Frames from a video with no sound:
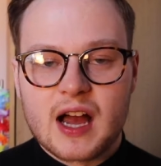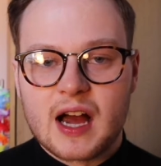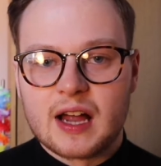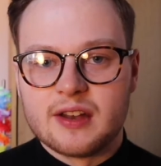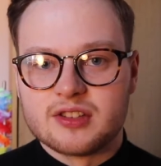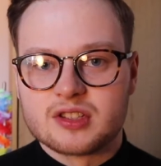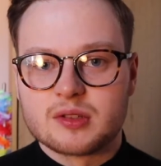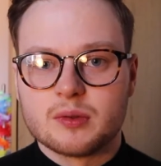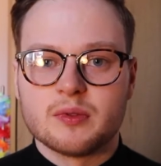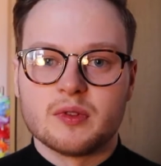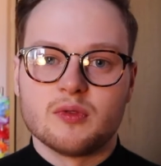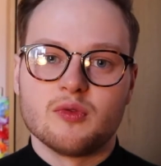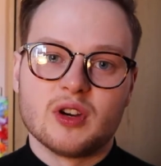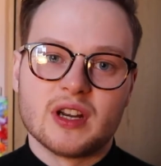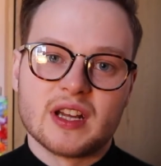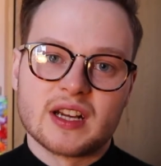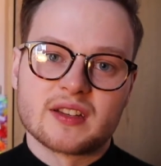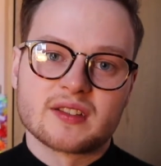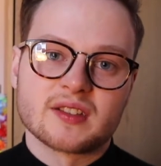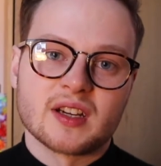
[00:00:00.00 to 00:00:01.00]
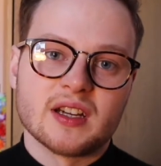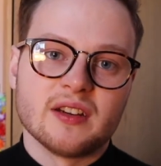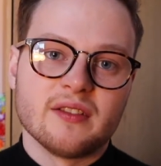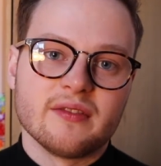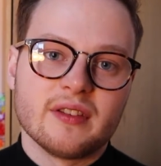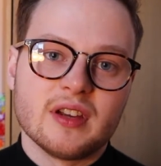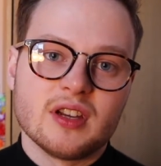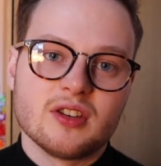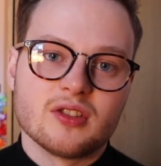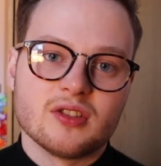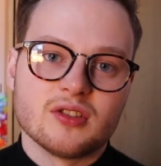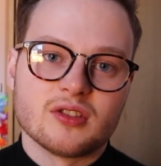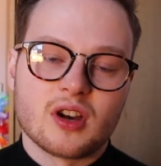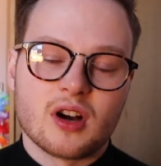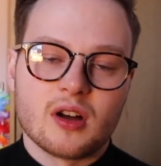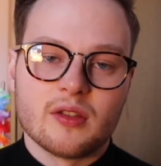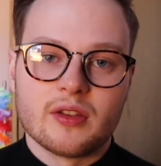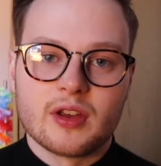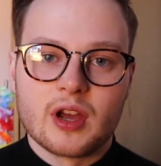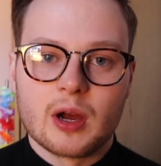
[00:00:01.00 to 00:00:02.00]
and some of the really exciting features
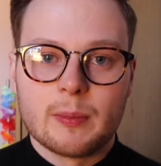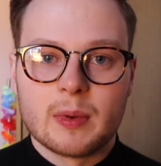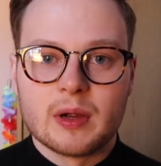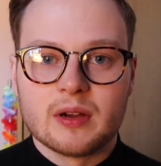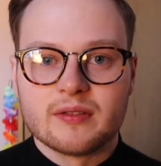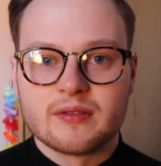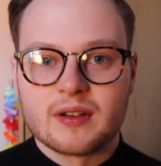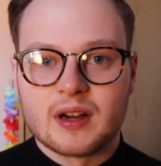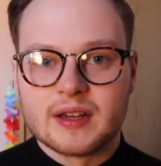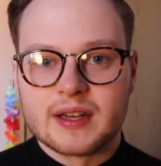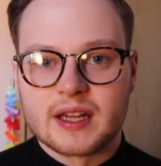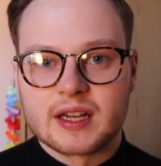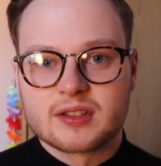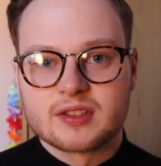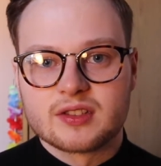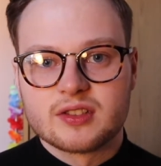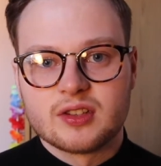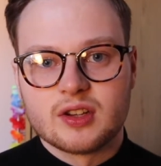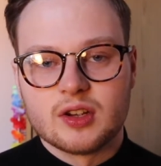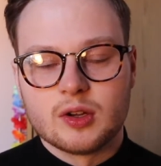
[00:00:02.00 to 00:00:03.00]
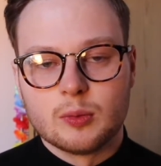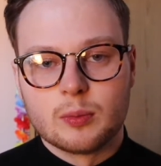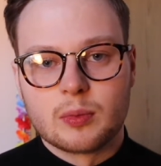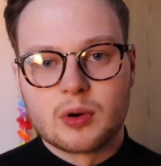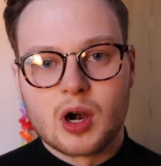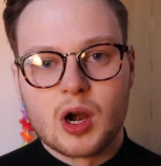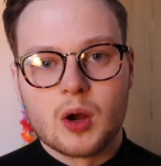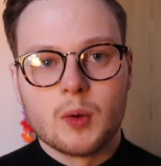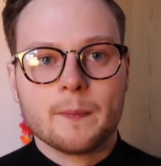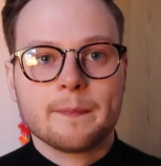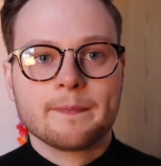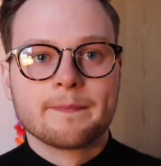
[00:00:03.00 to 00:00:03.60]
on the Oppo Find X2 Pro.